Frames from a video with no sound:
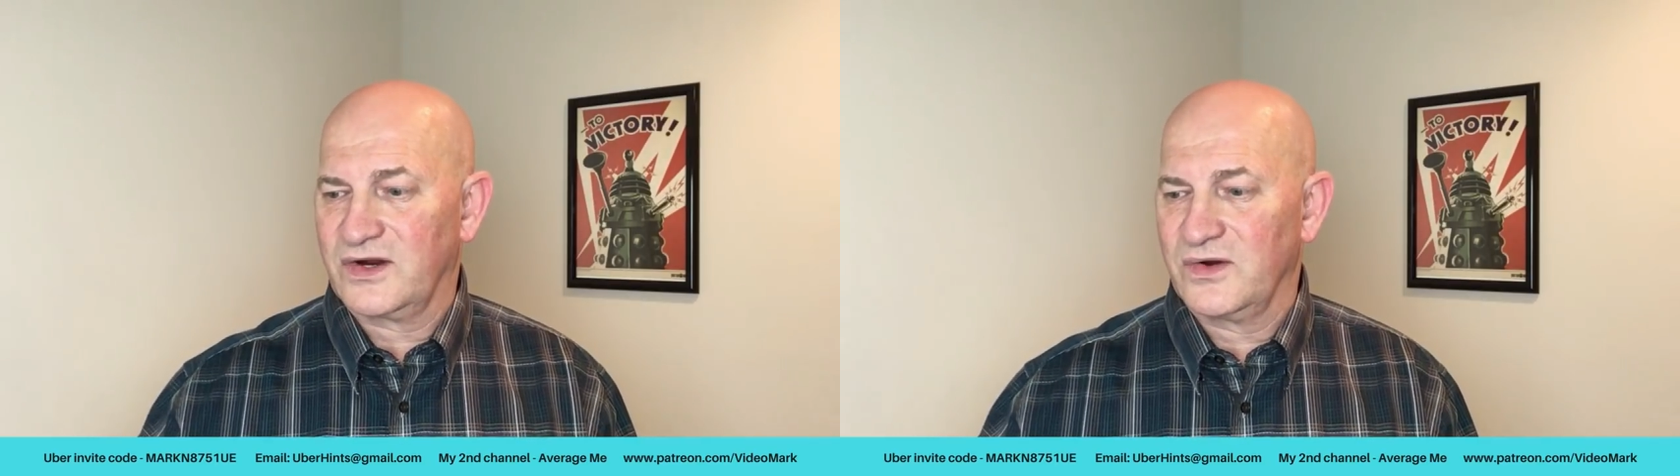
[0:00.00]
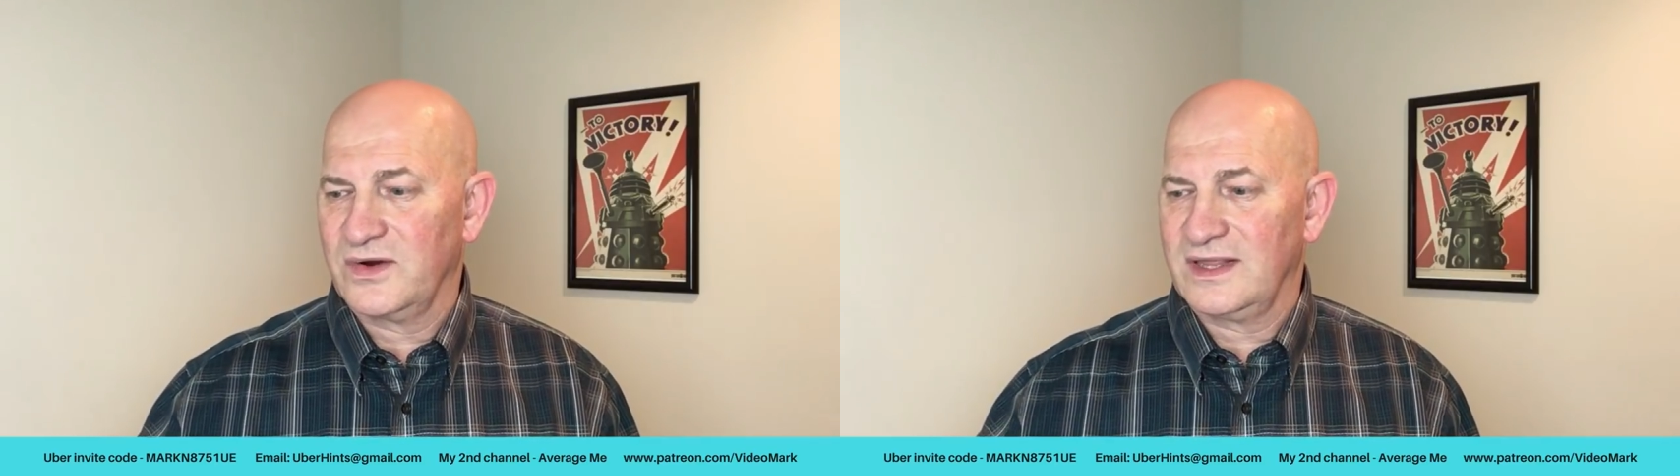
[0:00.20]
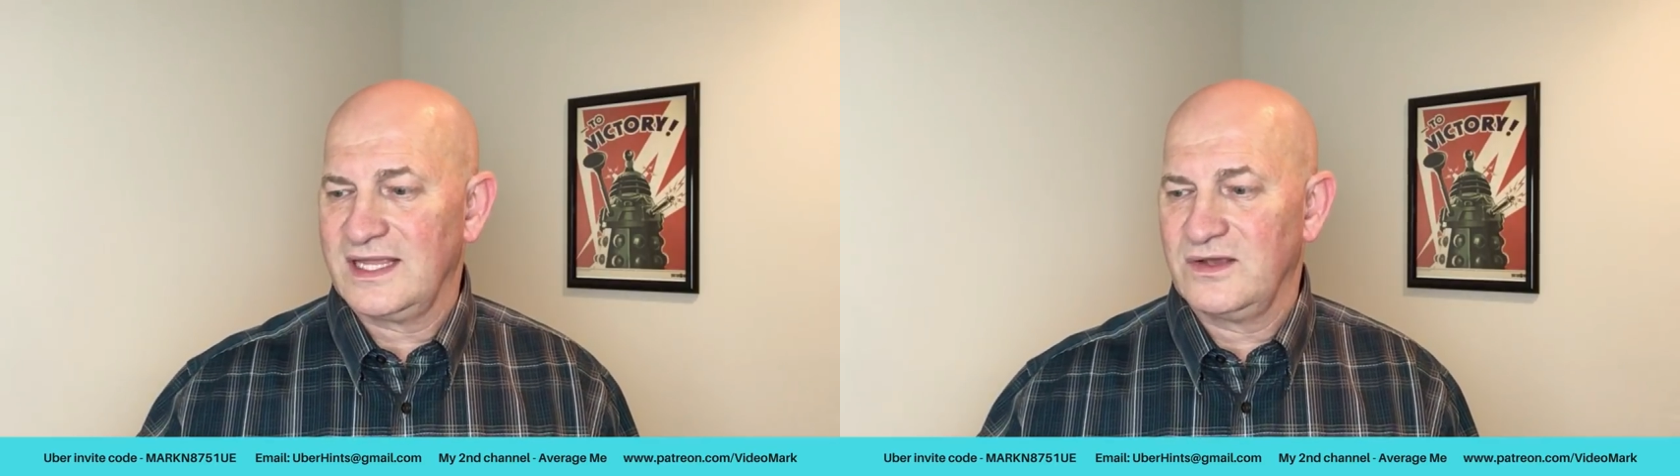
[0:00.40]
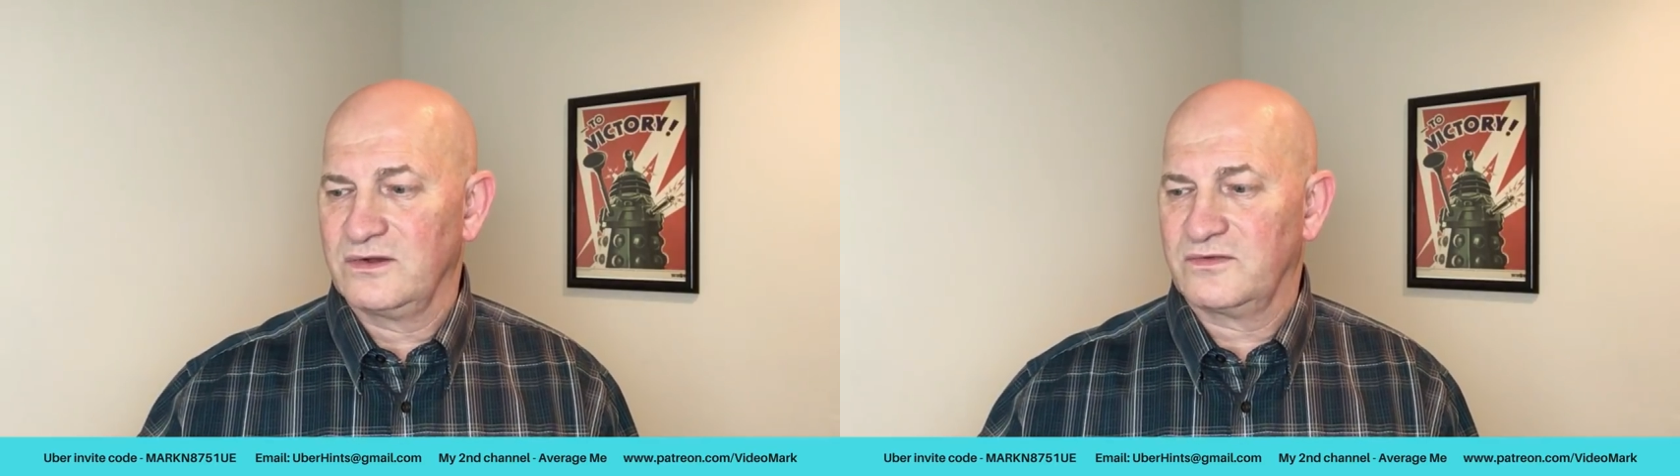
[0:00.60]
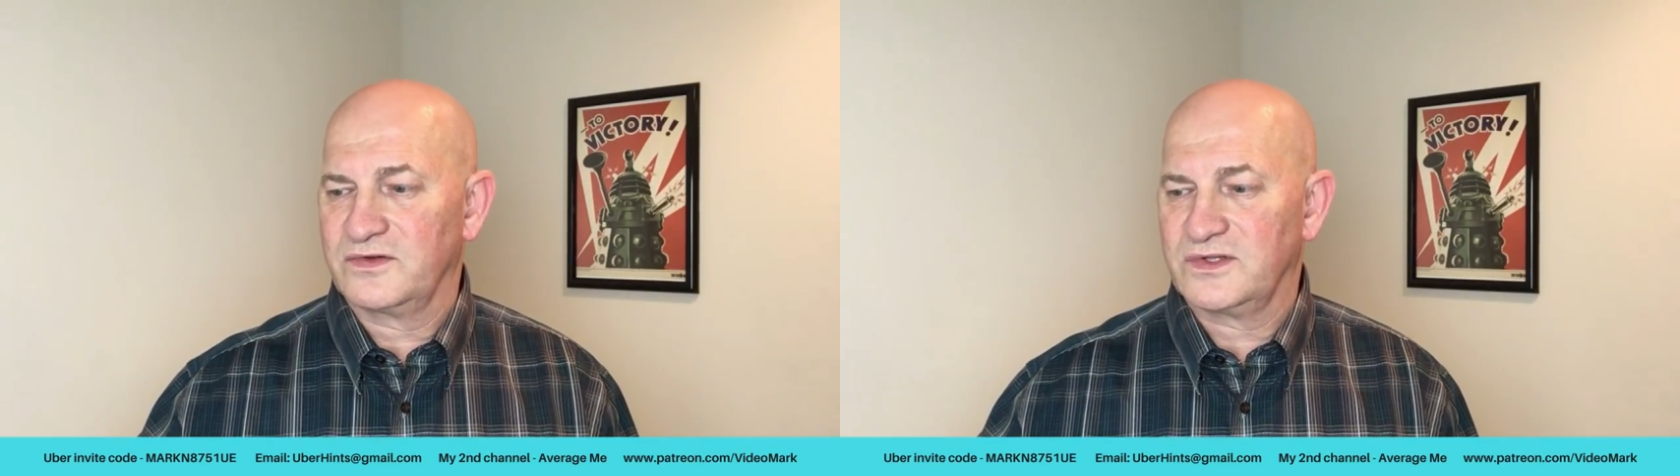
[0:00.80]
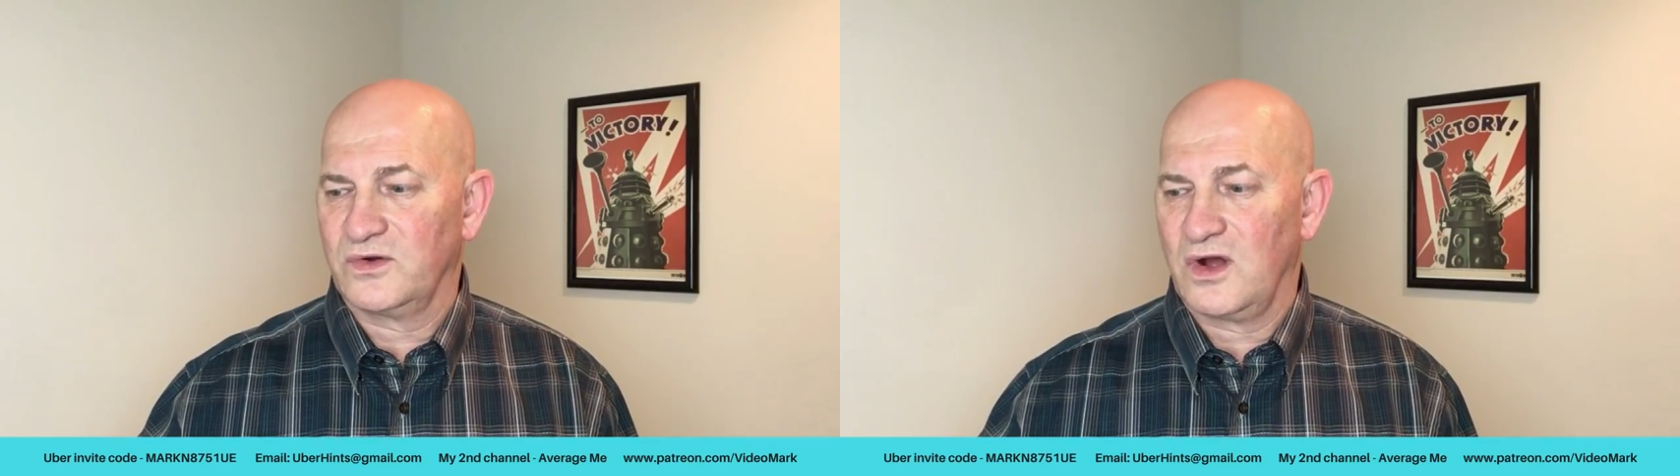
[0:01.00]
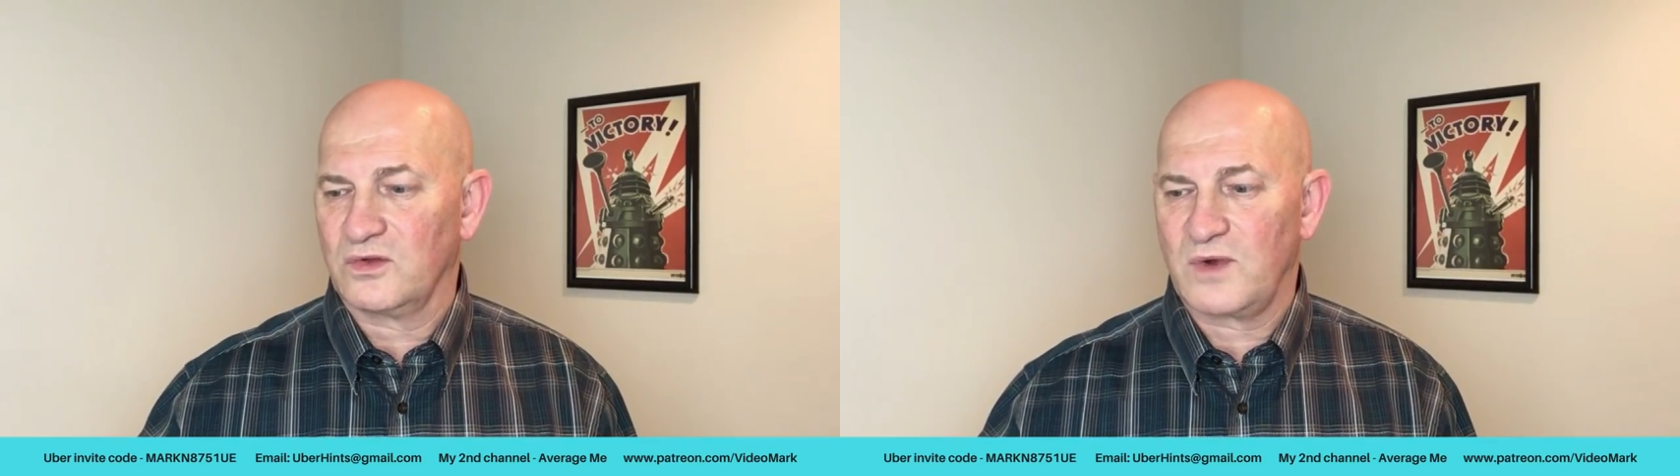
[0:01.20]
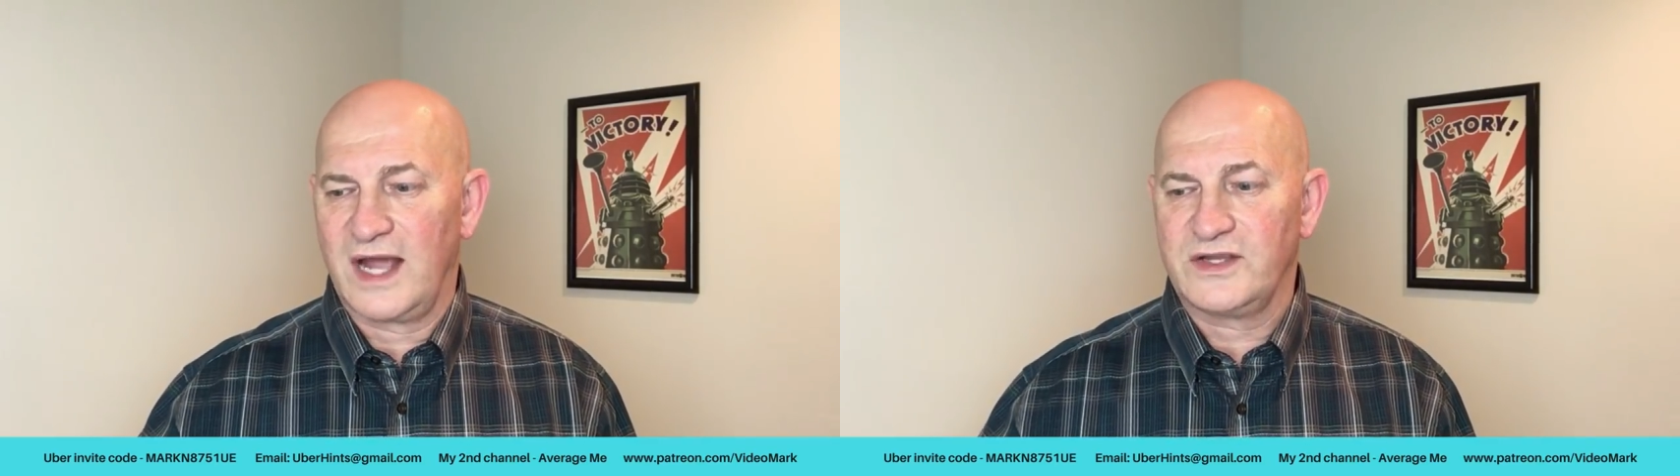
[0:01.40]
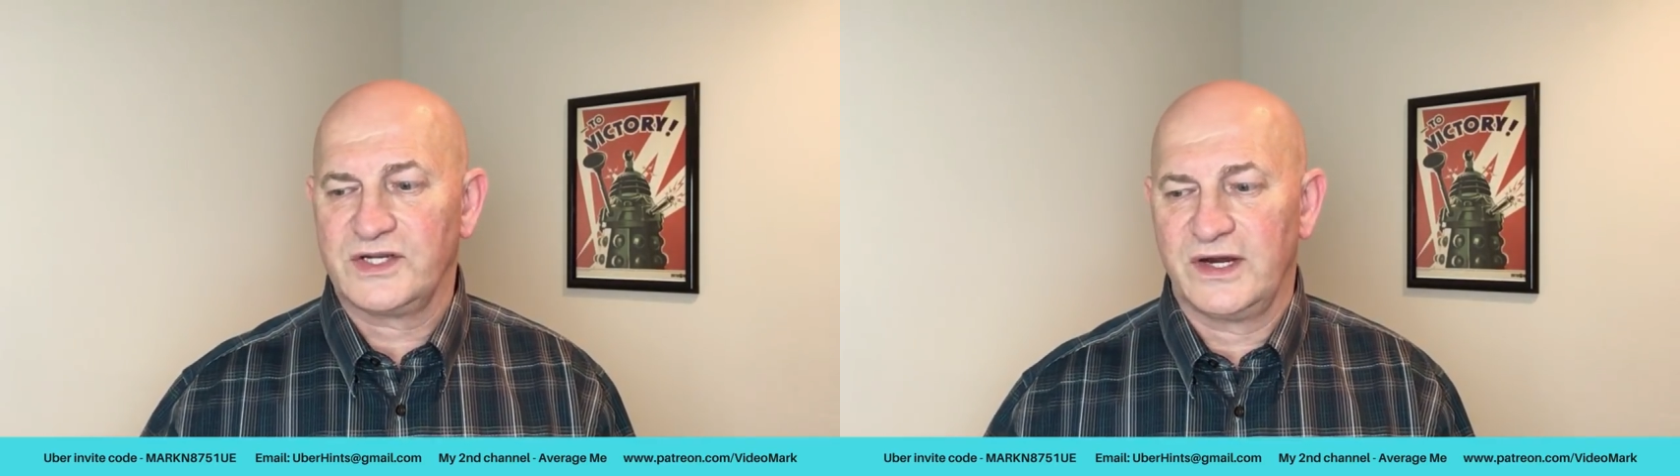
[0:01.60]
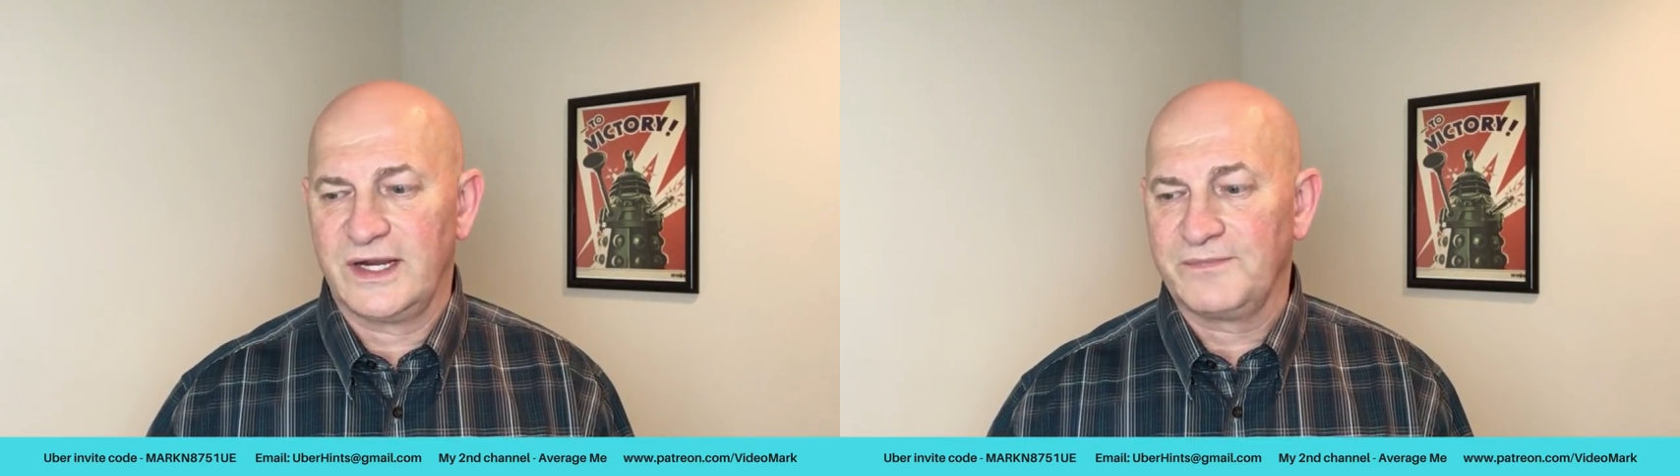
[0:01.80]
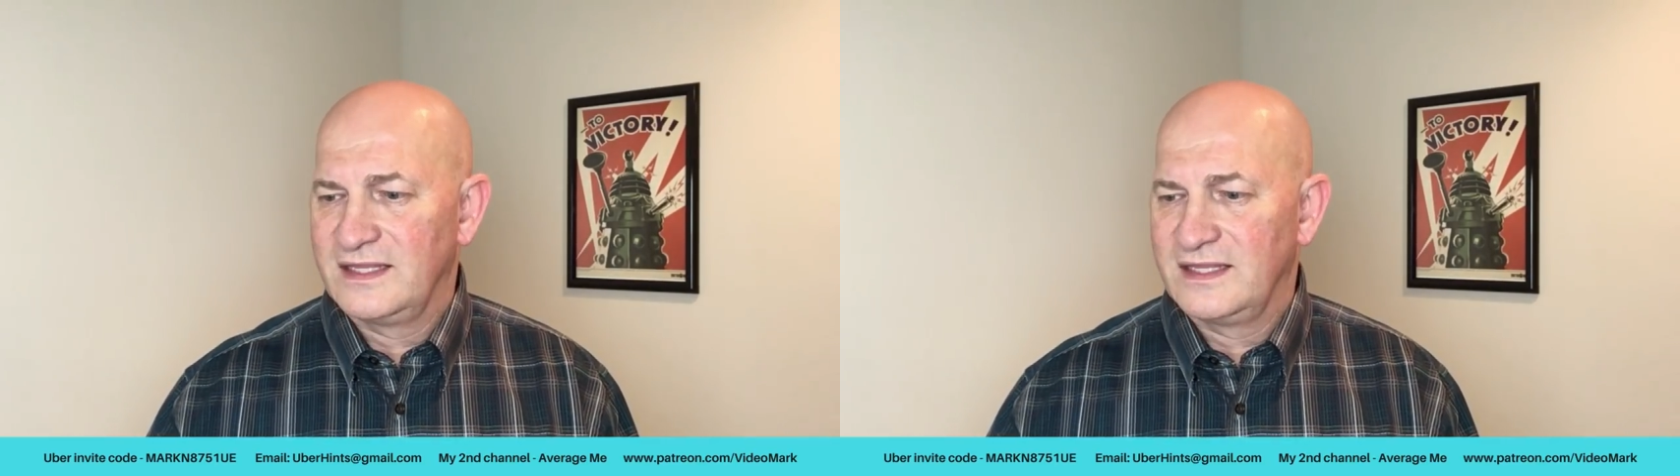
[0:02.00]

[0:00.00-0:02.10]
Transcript: are currently used for so-called ride sharing.